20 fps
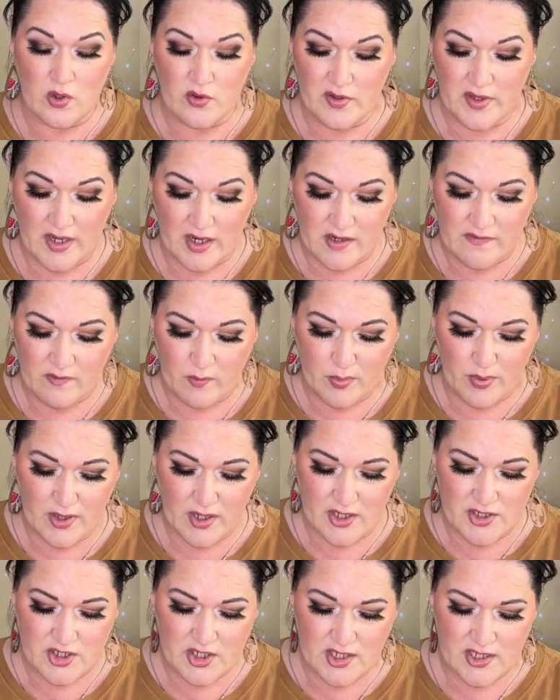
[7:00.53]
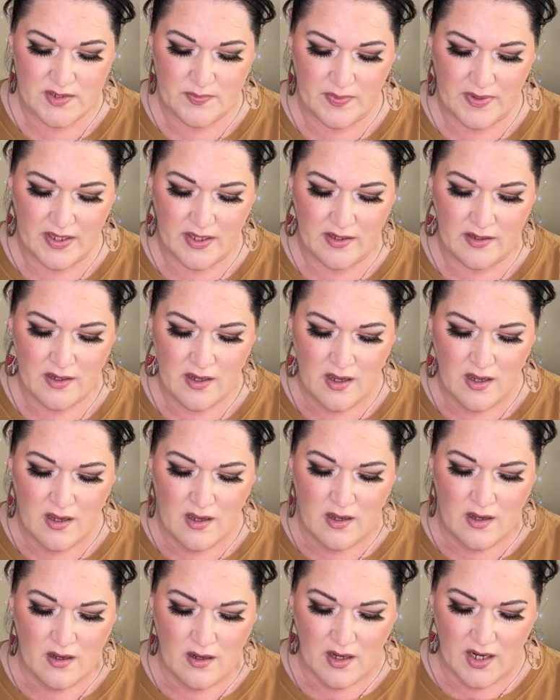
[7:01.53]
it out of a project, but
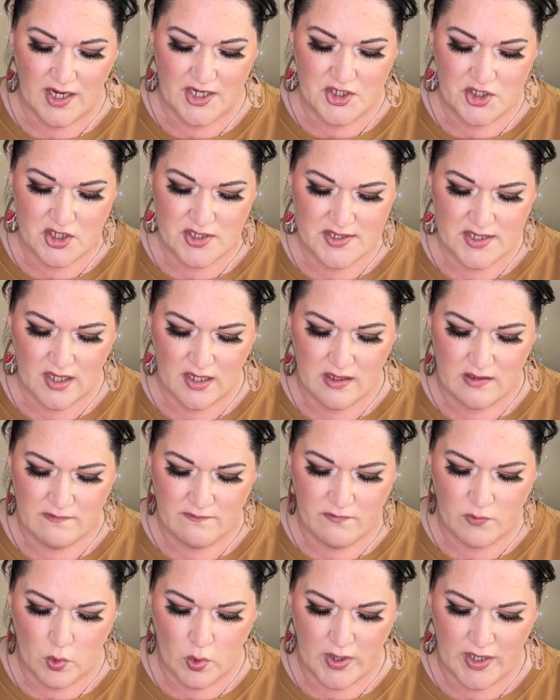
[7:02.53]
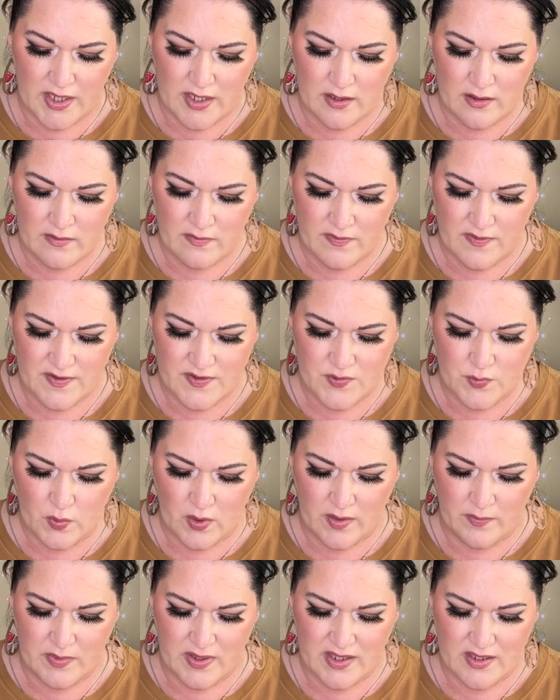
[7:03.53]
I avoid this
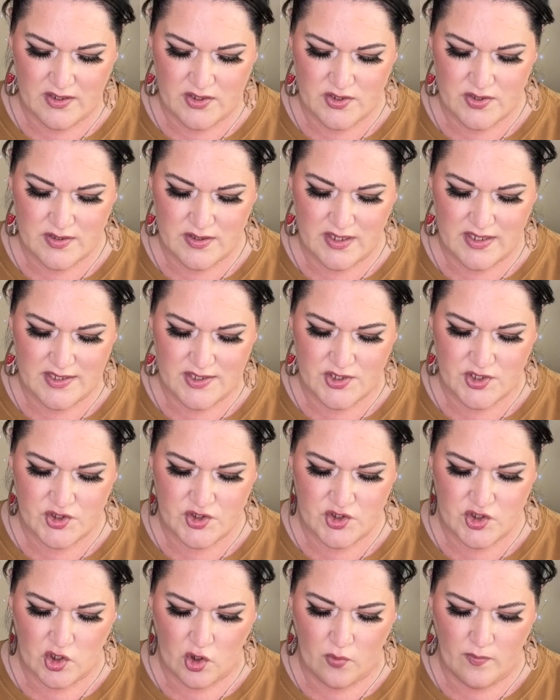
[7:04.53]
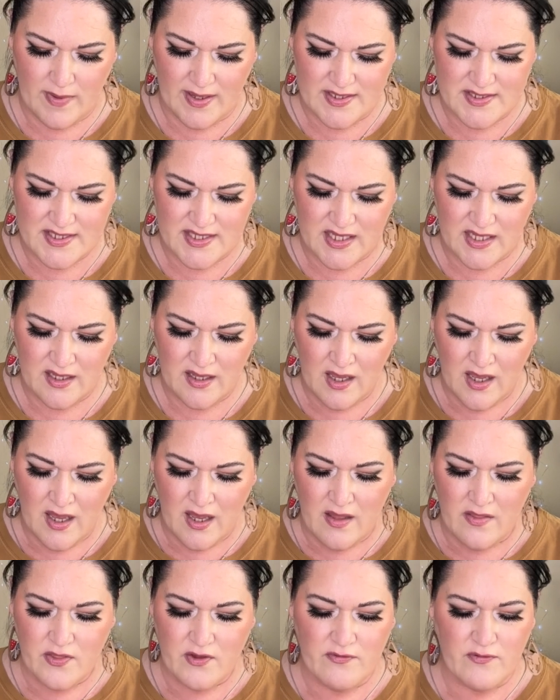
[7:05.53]
one because it's so messy.
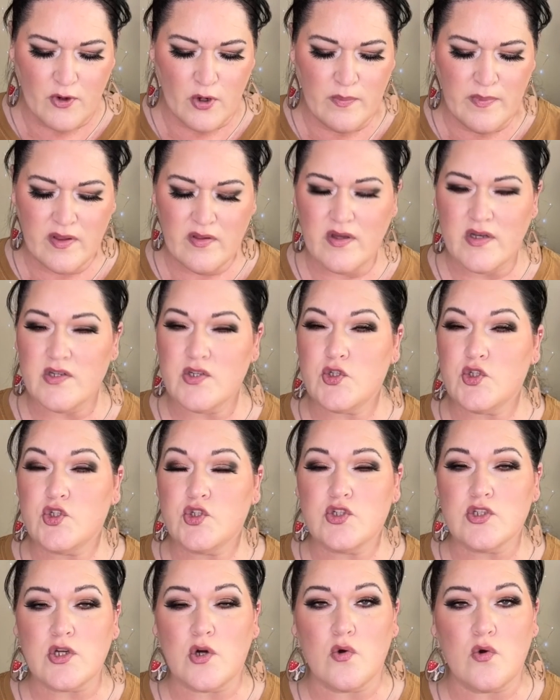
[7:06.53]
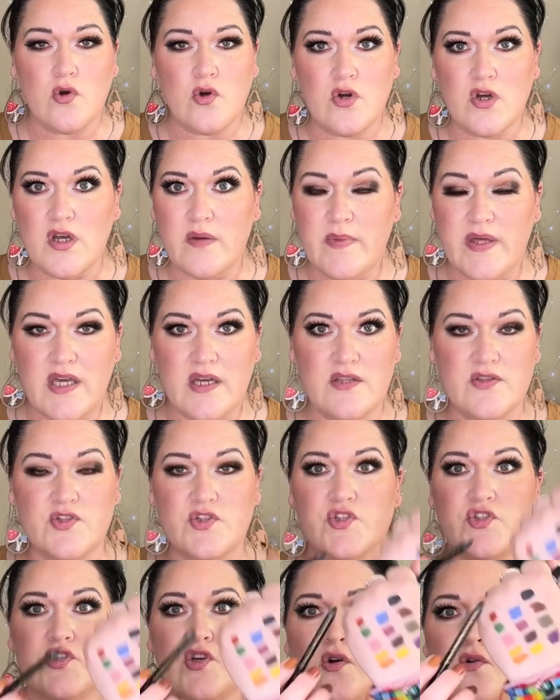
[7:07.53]
The formula is so creamy and
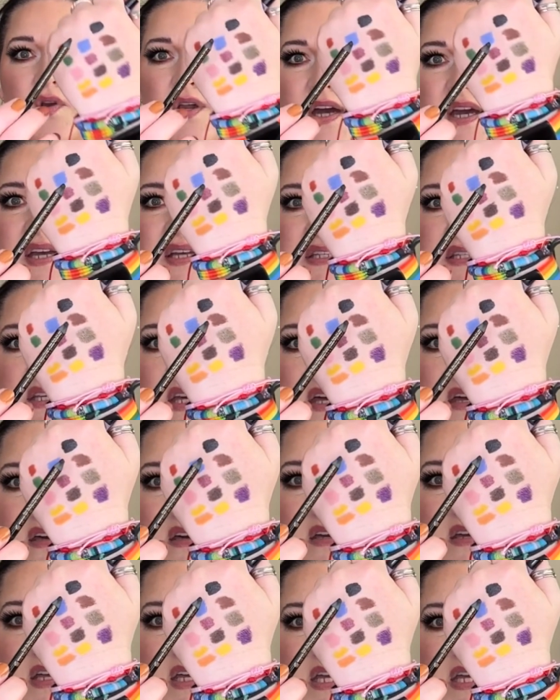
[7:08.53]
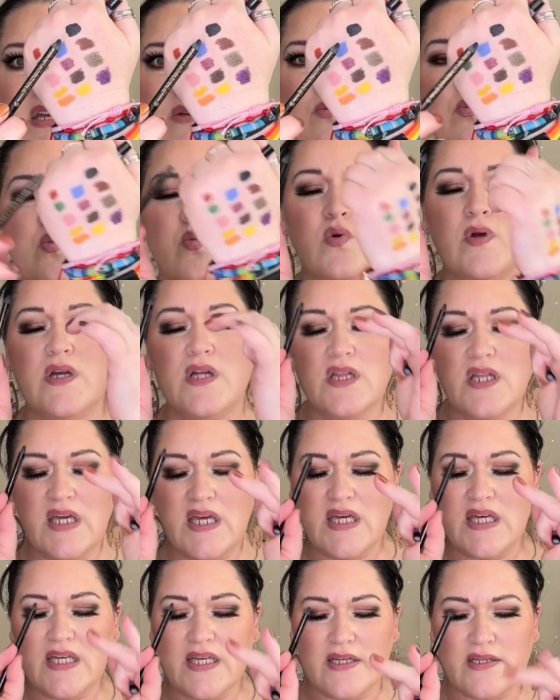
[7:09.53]
so nice. Like, it really
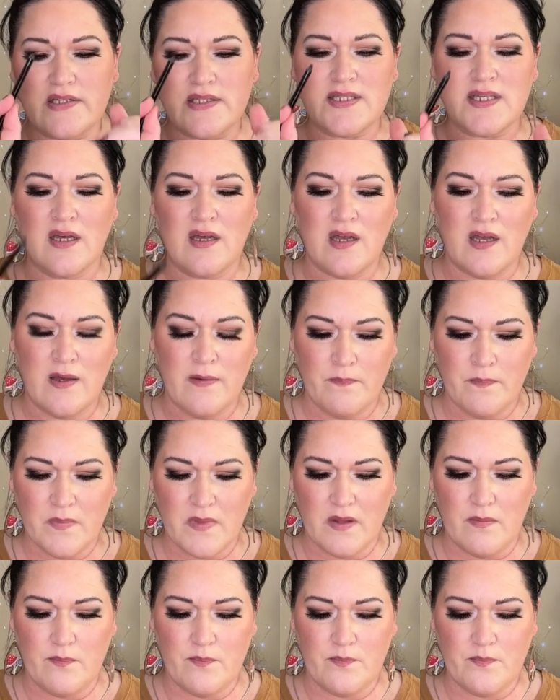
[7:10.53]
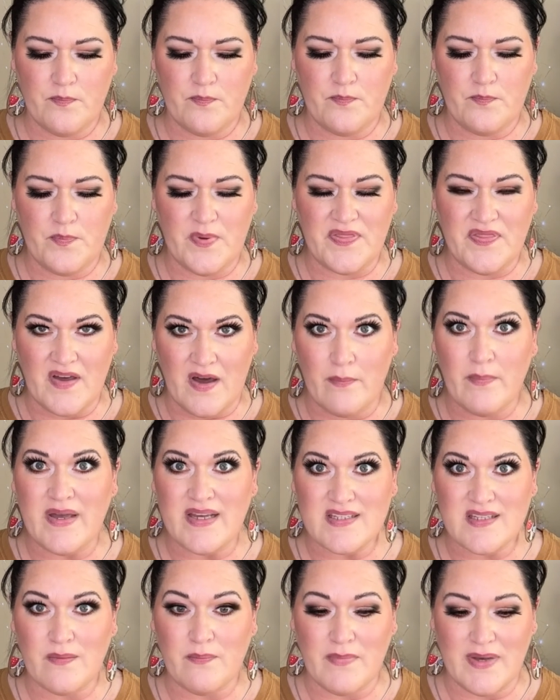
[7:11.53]
is. But that
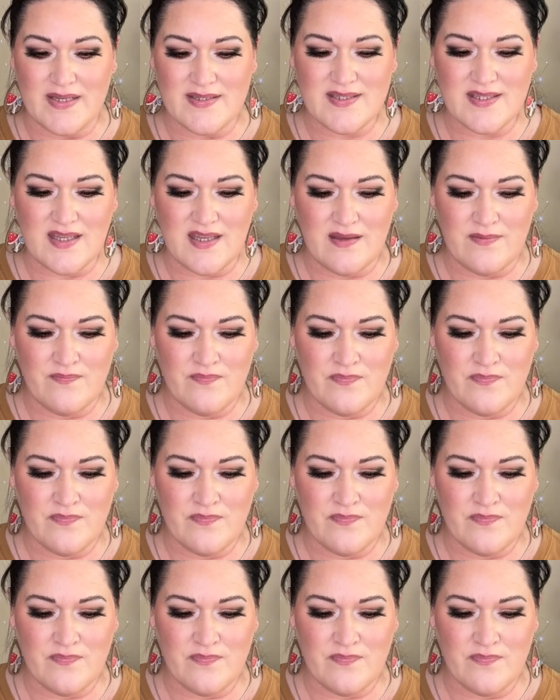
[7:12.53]
makes it messy.